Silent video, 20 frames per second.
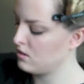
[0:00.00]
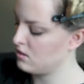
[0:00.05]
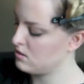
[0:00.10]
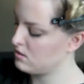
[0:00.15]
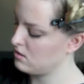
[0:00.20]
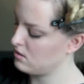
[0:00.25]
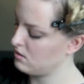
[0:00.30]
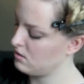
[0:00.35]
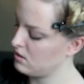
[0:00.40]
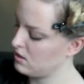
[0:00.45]

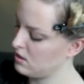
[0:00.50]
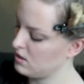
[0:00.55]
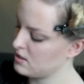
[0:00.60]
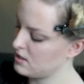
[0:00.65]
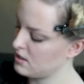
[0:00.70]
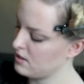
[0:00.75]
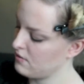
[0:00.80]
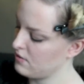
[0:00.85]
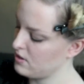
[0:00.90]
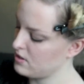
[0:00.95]
So it
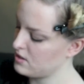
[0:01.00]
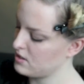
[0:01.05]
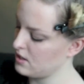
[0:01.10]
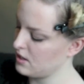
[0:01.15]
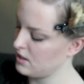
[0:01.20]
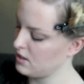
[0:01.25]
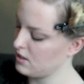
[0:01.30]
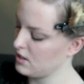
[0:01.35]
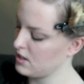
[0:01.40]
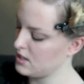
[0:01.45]
looks like
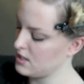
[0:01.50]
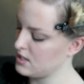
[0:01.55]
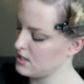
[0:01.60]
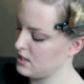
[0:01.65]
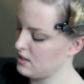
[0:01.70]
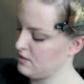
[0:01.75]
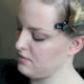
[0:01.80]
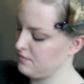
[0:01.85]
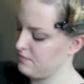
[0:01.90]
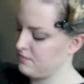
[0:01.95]
frosting, you can
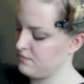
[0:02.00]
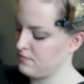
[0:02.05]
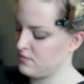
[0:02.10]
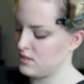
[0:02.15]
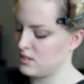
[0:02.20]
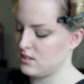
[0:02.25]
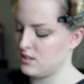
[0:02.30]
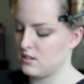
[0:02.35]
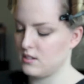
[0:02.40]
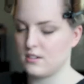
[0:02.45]
see.
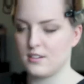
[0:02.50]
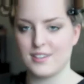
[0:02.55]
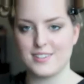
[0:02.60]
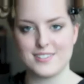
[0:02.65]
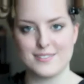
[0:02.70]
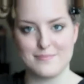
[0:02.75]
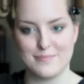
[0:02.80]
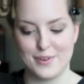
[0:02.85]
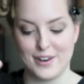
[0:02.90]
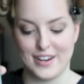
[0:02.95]

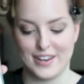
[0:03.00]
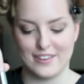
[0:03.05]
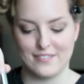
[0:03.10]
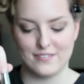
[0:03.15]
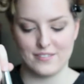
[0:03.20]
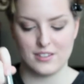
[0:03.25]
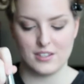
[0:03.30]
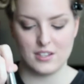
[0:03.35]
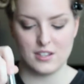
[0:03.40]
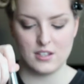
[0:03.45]
Nice and pretty.
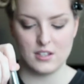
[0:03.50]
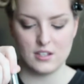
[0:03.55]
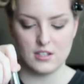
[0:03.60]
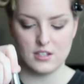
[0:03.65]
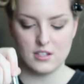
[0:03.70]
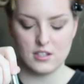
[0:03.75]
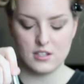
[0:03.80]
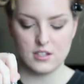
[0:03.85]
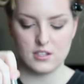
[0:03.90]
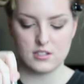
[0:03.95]

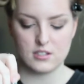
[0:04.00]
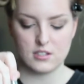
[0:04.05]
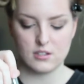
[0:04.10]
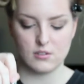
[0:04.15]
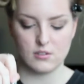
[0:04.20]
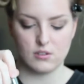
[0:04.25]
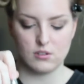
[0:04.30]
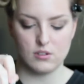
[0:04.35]
So